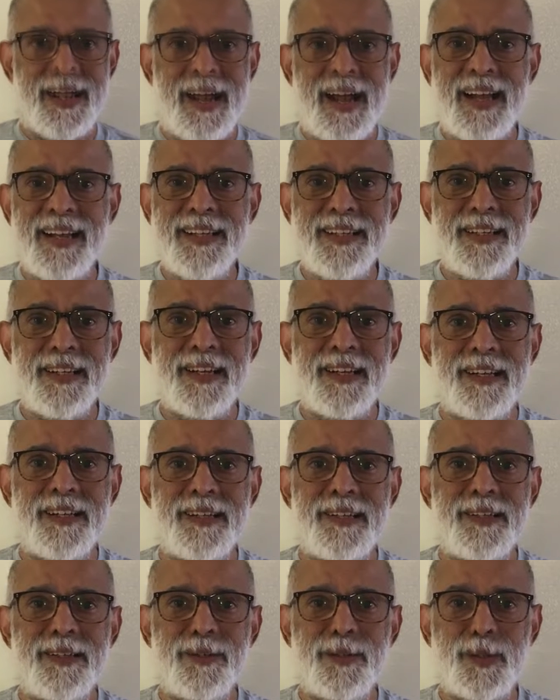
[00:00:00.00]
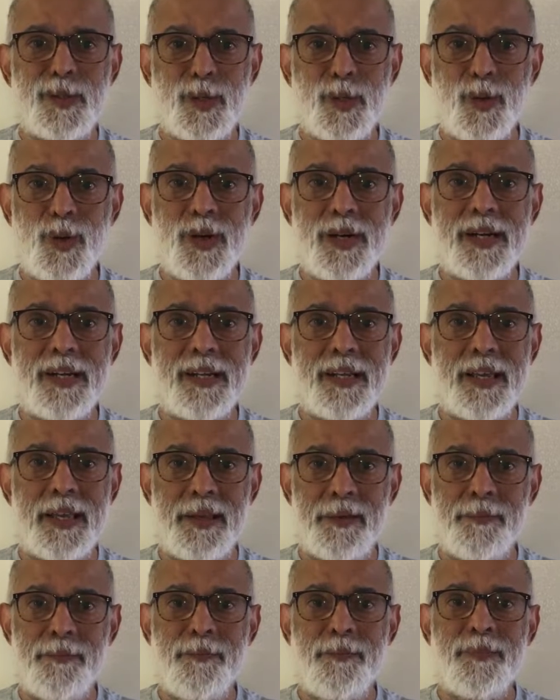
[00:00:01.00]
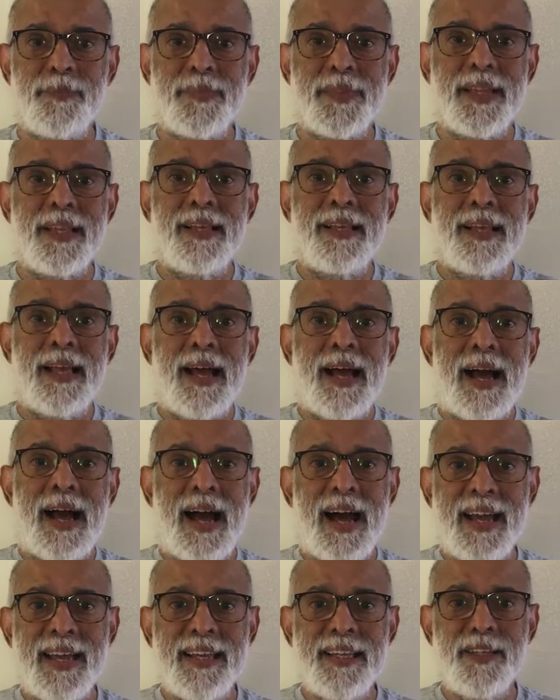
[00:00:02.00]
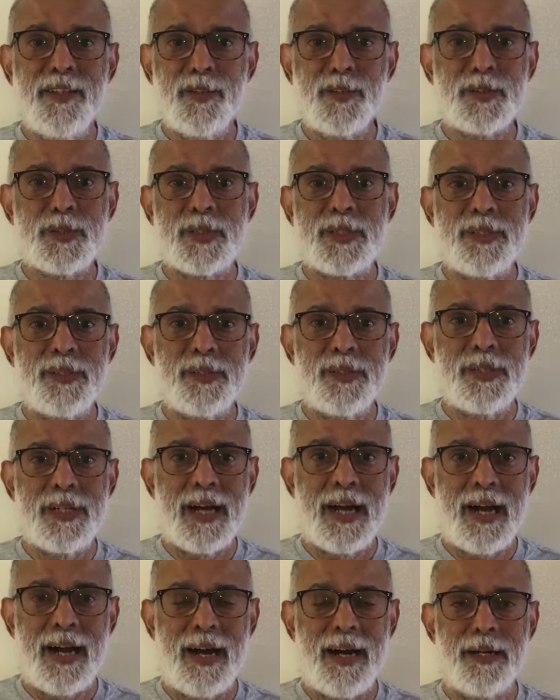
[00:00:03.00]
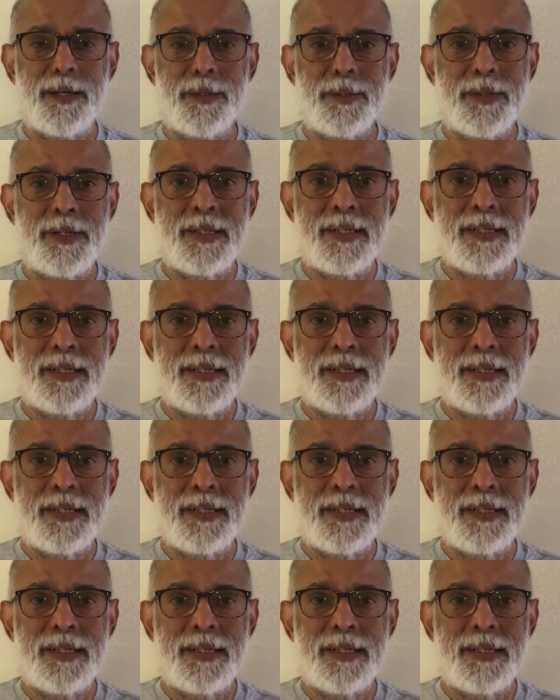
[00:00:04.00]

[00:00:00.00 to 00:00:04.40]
I told him I used to have